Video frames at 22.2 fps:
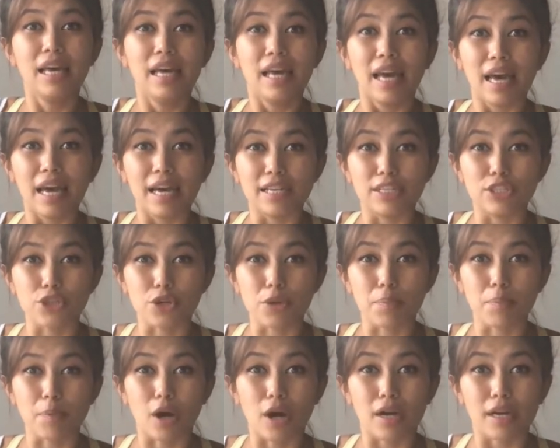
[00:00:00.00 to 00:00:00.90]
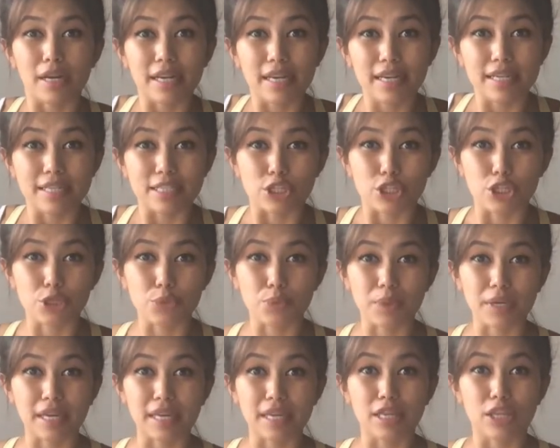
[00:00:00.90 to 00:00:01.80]
and your body is
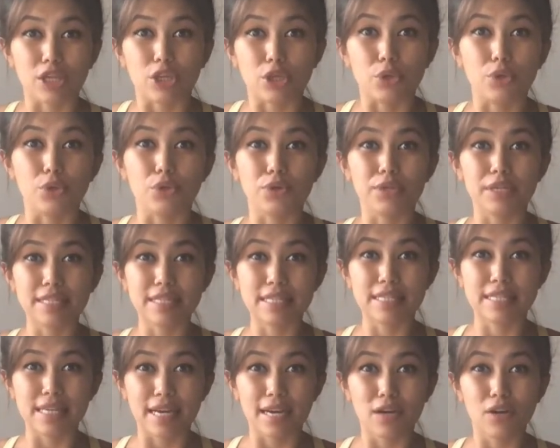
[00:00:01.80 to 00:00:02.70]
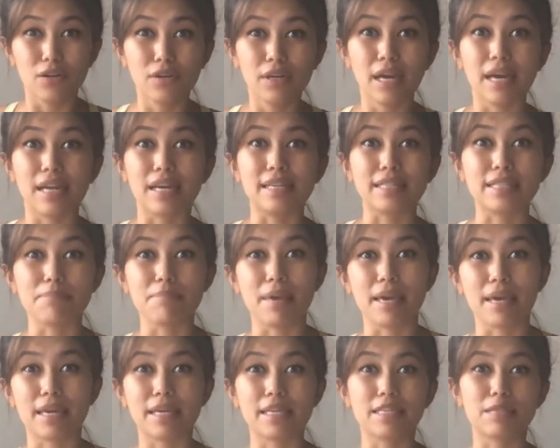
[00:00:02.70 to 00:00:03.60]
shrinking the uterus down and it's
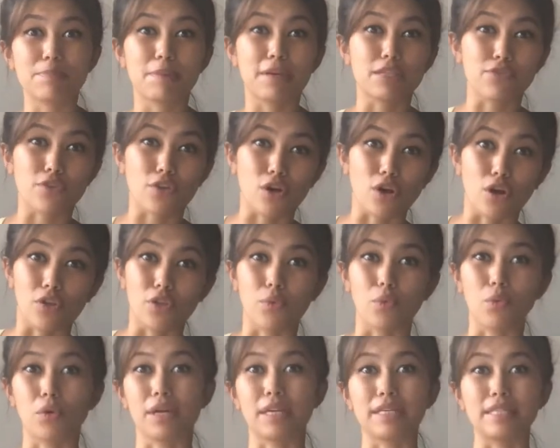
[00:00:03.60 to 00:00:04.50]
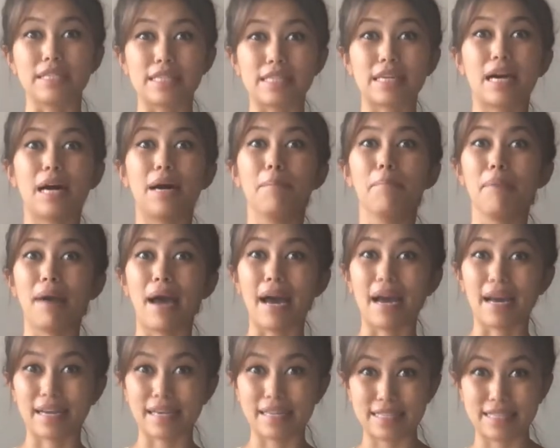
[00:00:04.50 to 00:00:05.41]
making space for all the organs to come
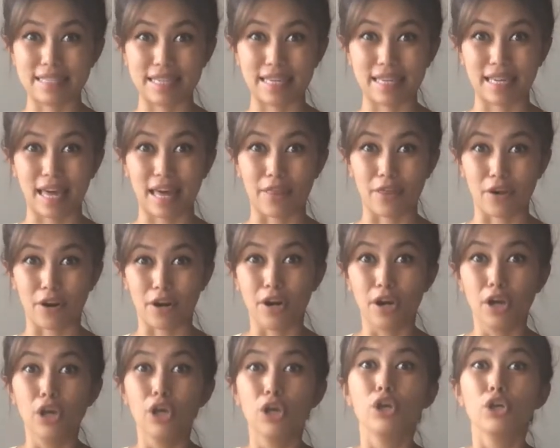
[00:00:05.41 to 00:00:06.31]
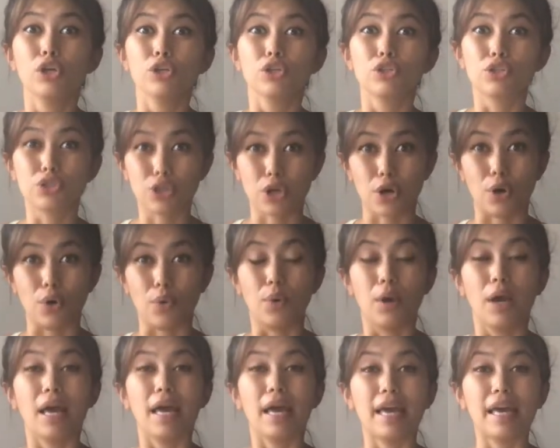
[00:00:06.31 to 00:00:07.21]
back together. So
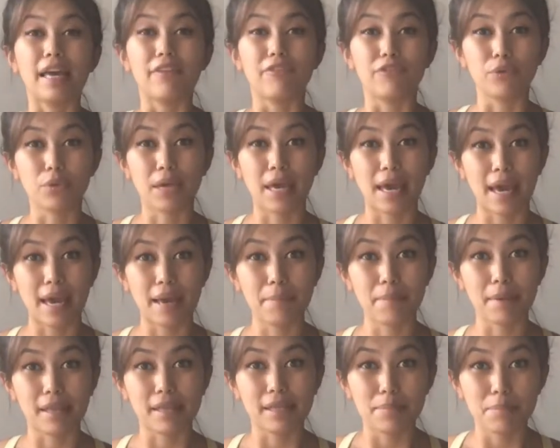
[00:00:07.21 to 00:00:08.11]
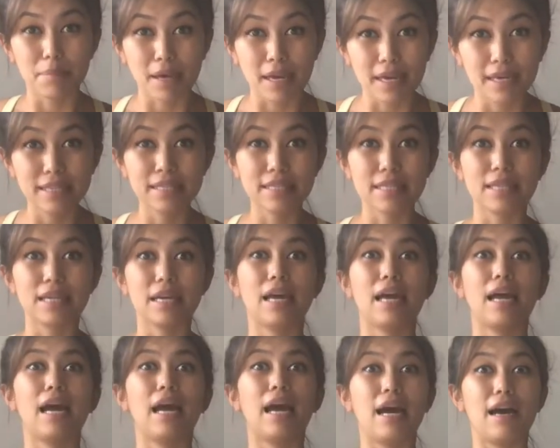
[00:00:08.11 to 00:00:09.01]
if you can belly bind
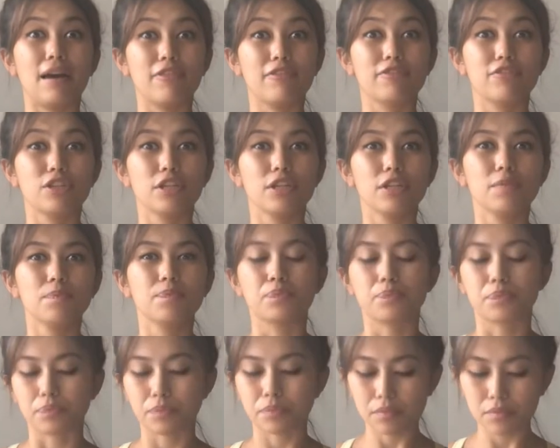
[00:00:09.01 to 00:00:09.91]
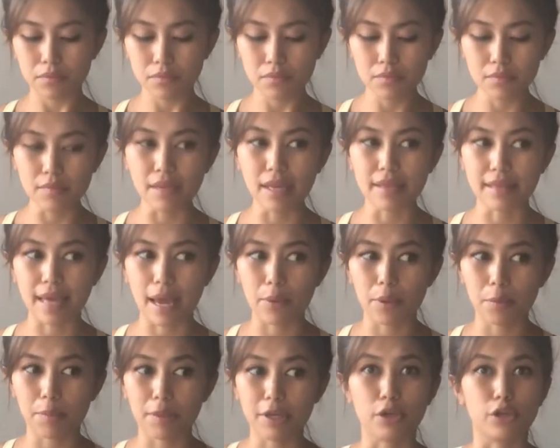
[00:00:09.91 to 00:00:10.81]
after, that
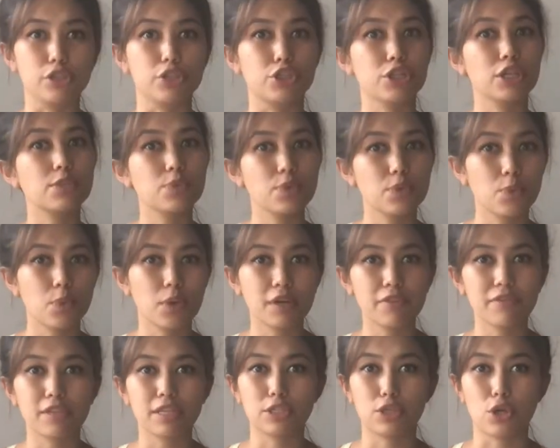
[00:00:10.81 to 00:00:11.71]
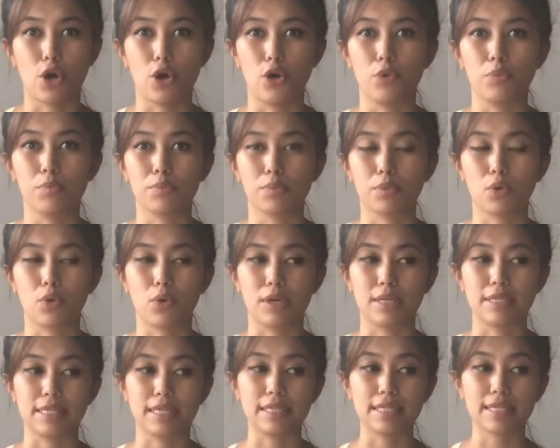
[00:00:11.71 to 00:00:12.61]
would be good, just with one of these home corsets.